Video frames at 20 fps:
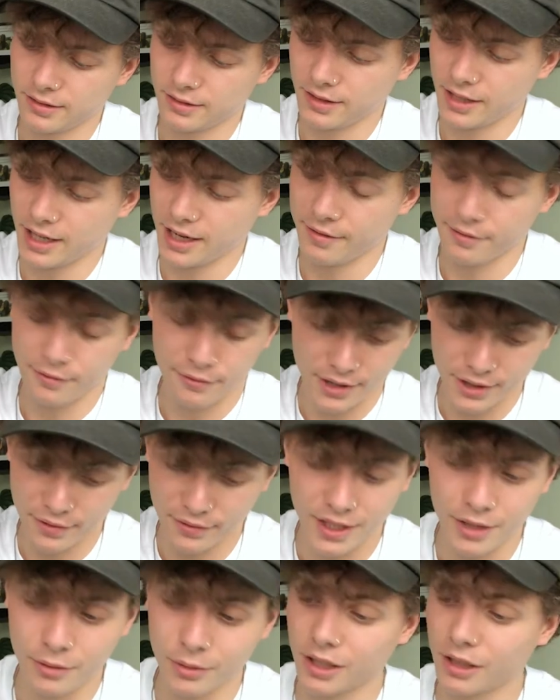if
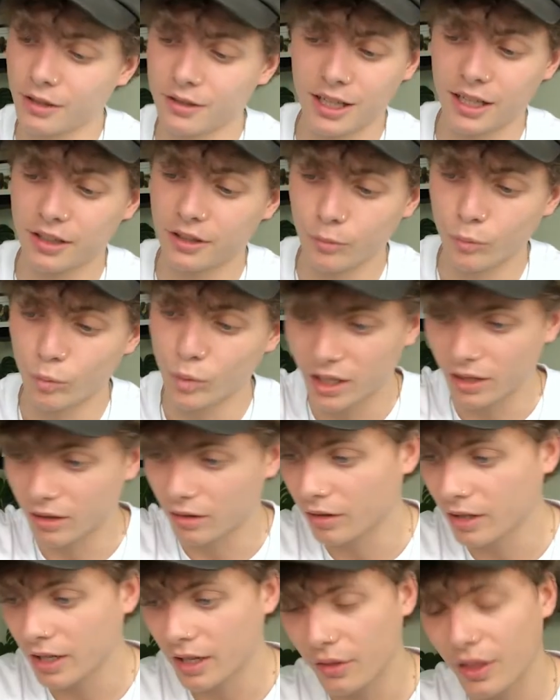anyone knows London
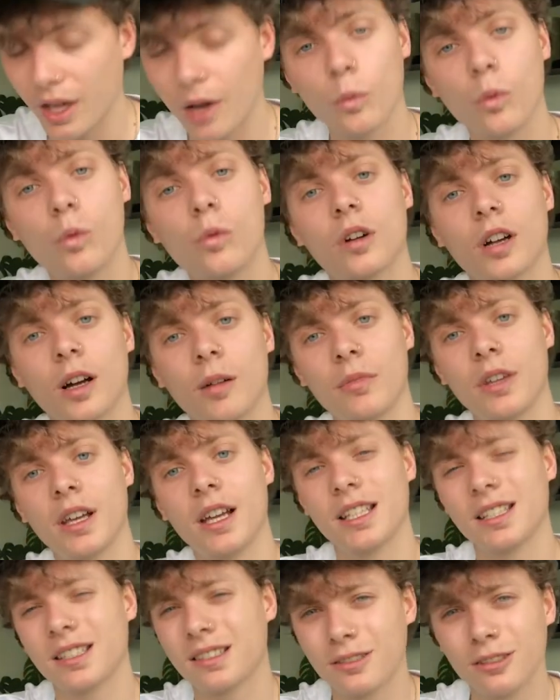well, that walk up
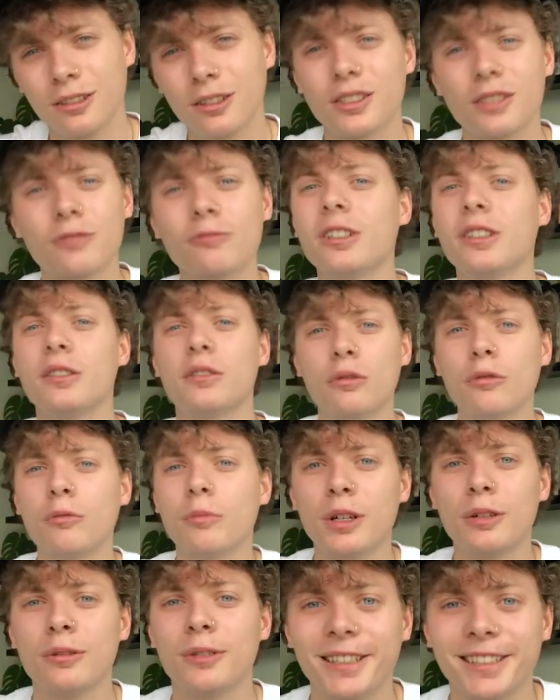there's lots of really tall
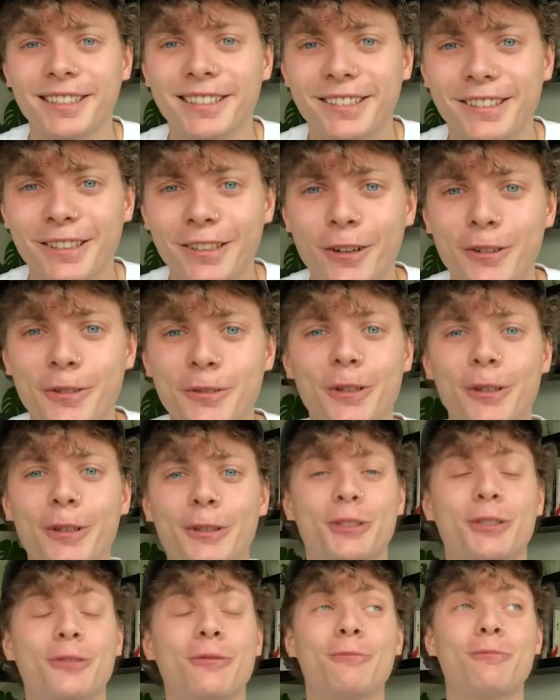buildings, you know,
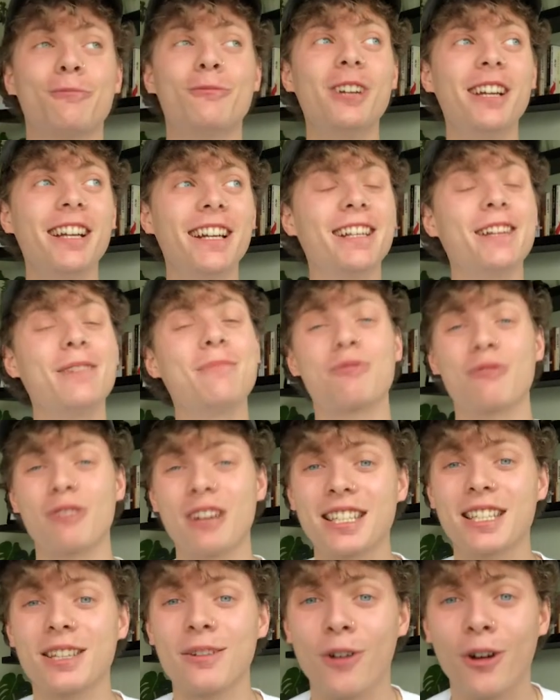lots of really
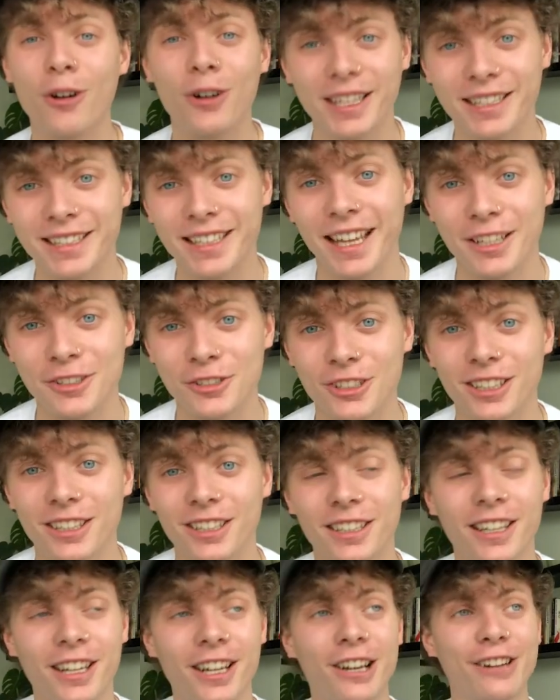impressive
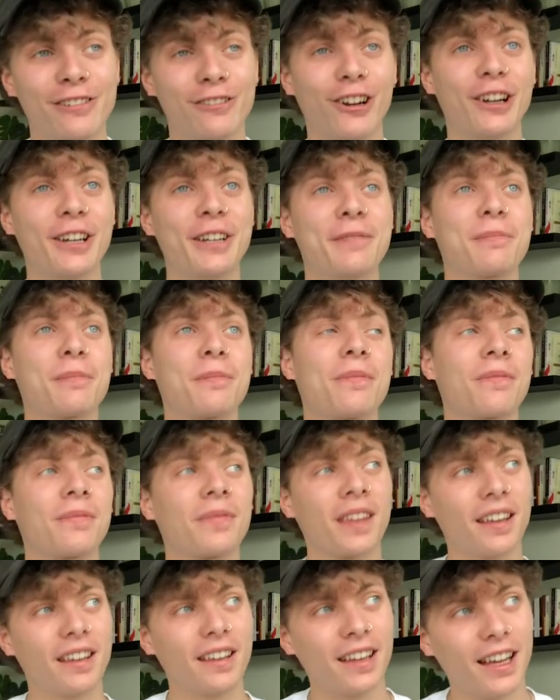architecture, right?
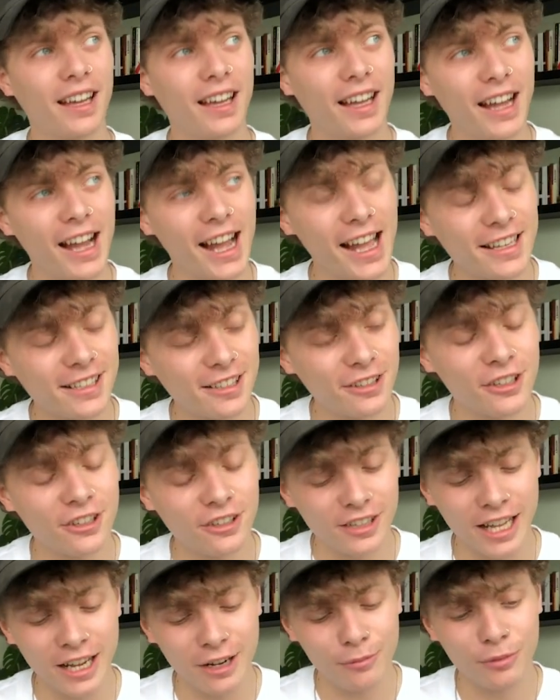And I
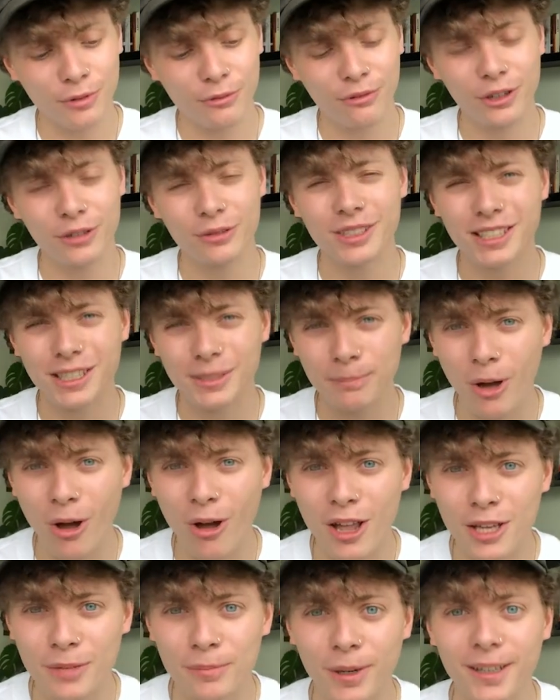can't help but feel
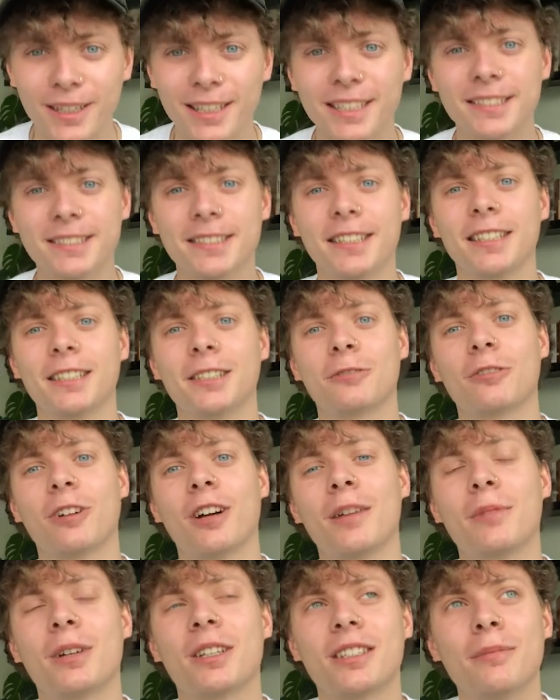inspired by these things,
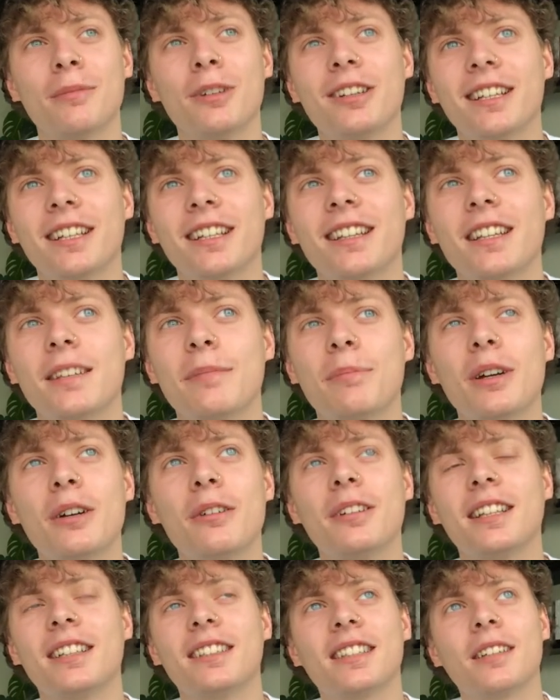right? Because I'm looking at these
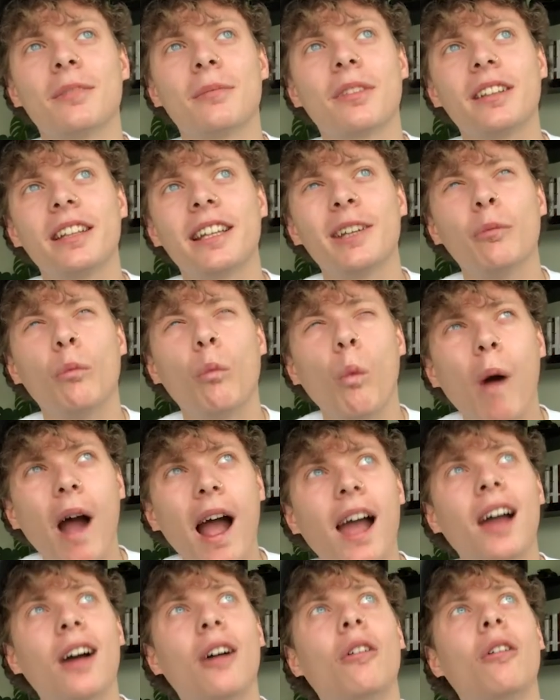buildings and I'm thinking,
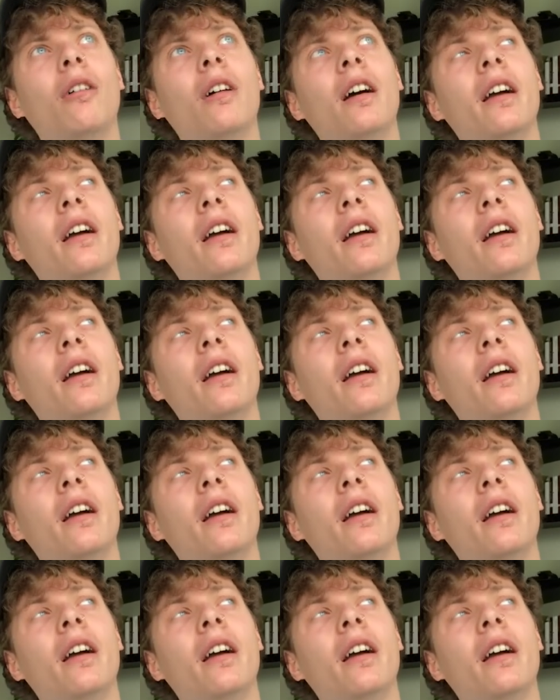wow,